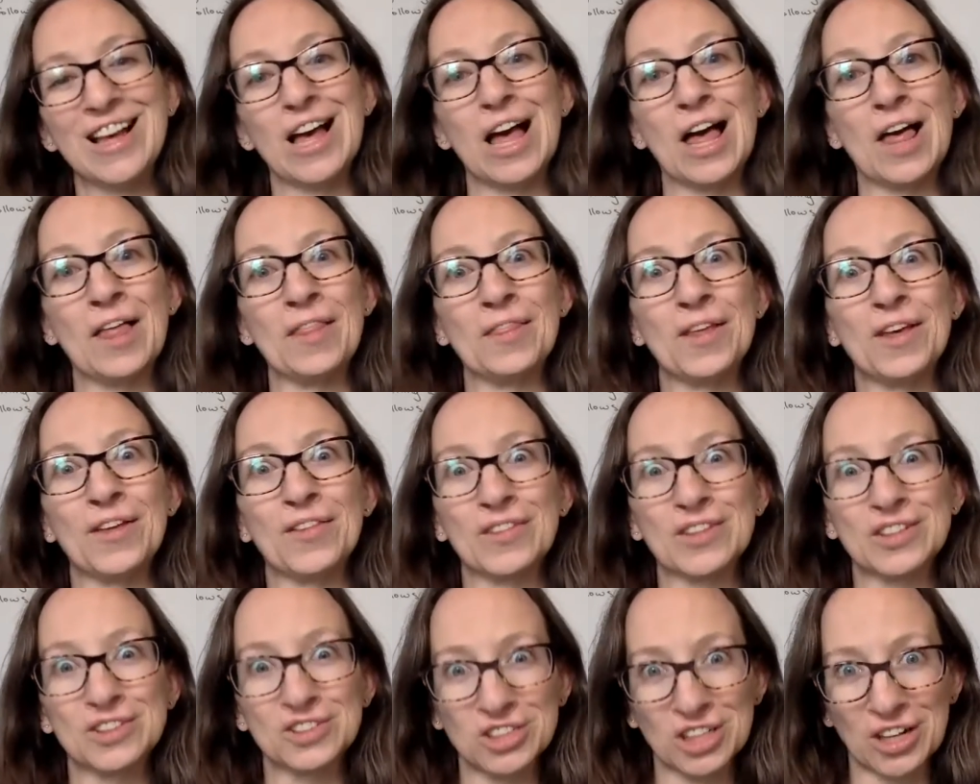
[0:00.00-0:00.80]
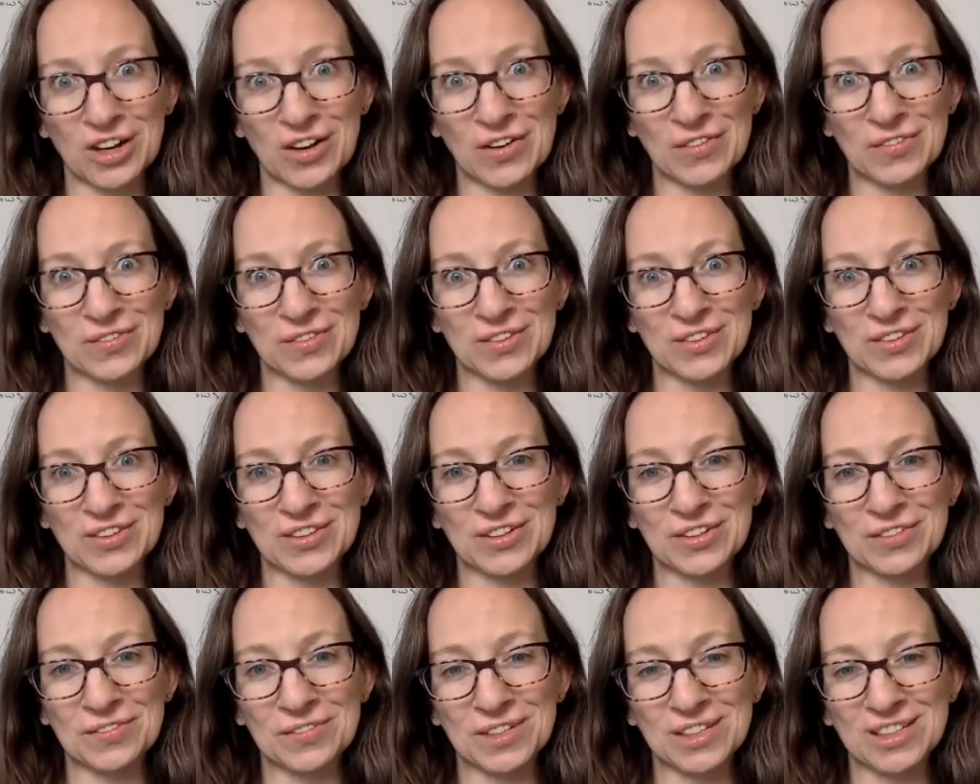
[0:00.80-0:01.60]
And then
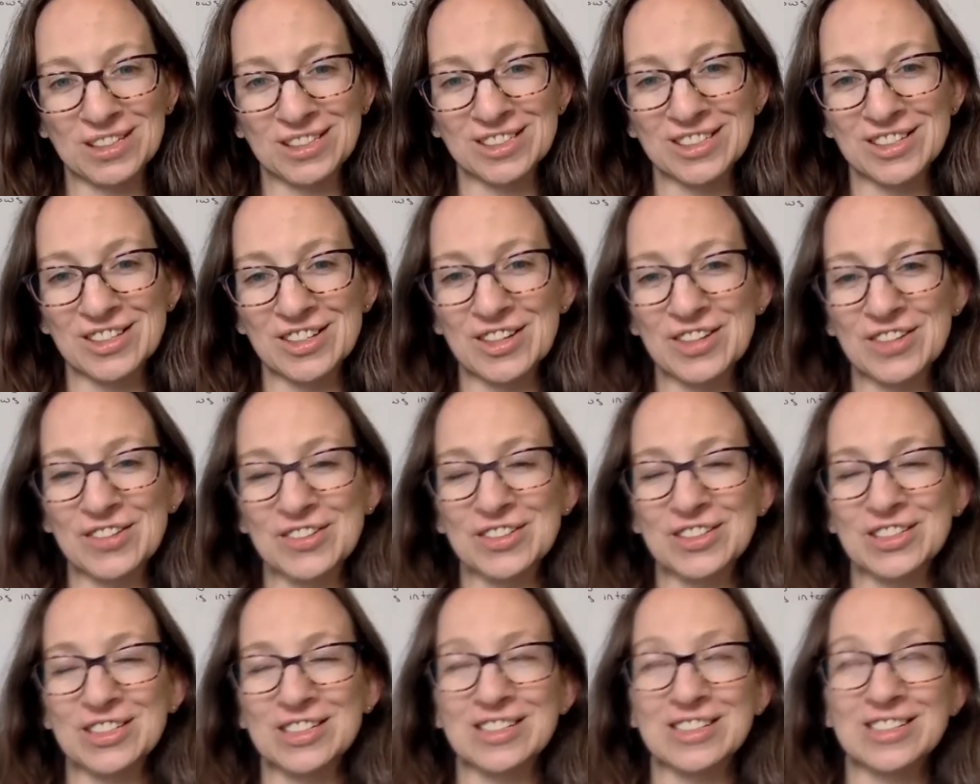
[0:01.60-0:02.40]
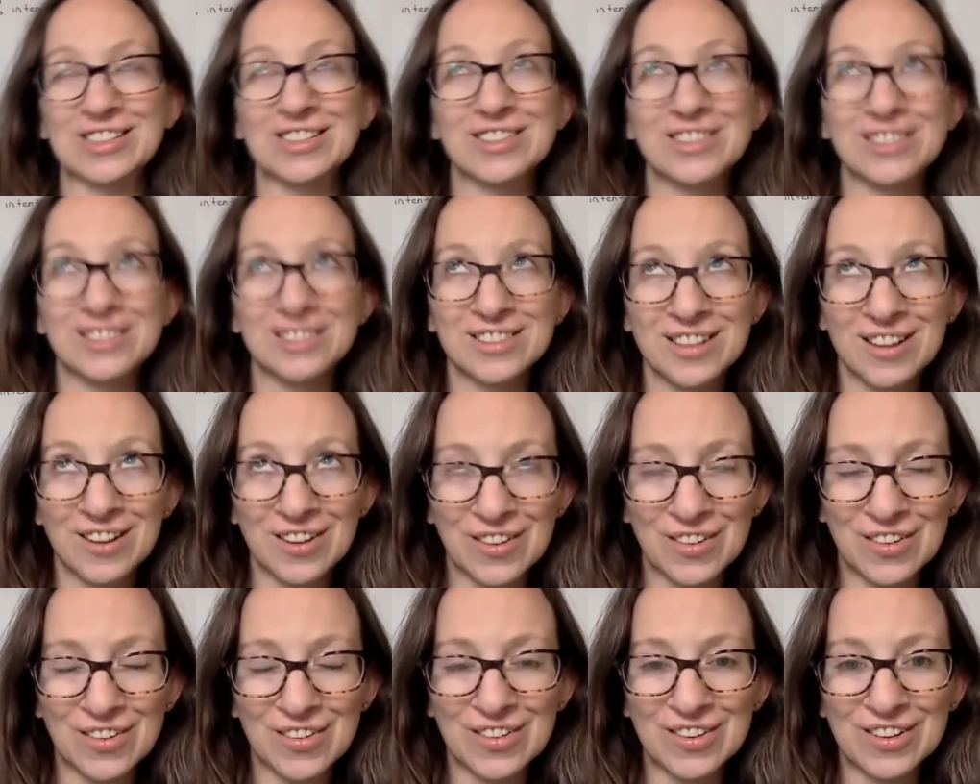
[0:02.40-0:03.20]
the place closed.
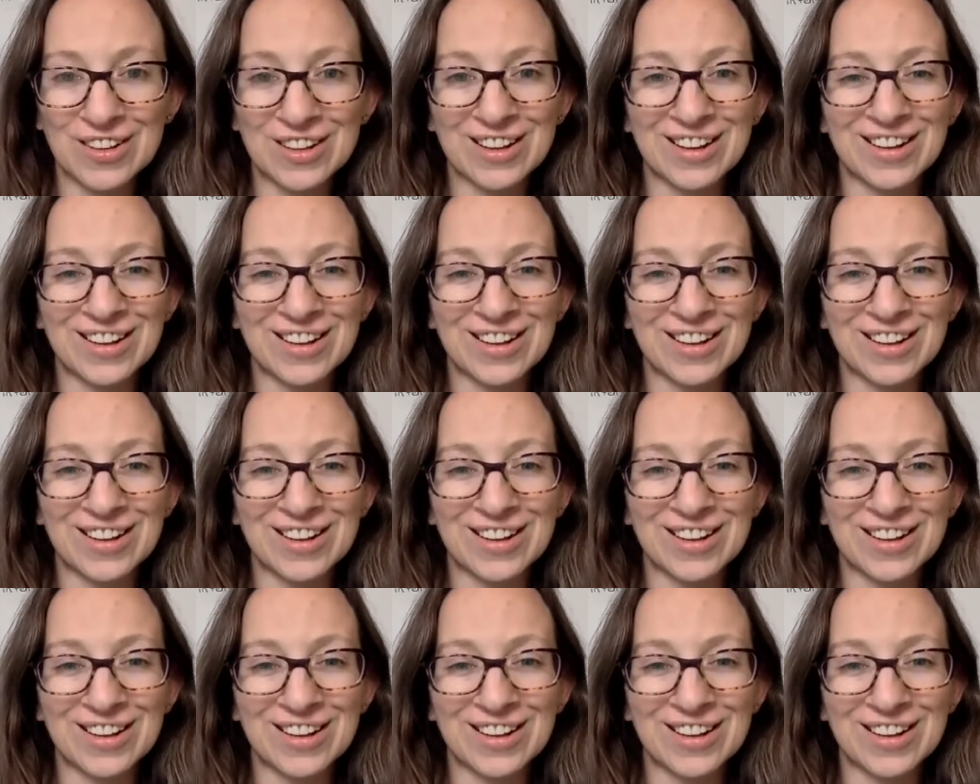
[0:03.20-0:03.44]
So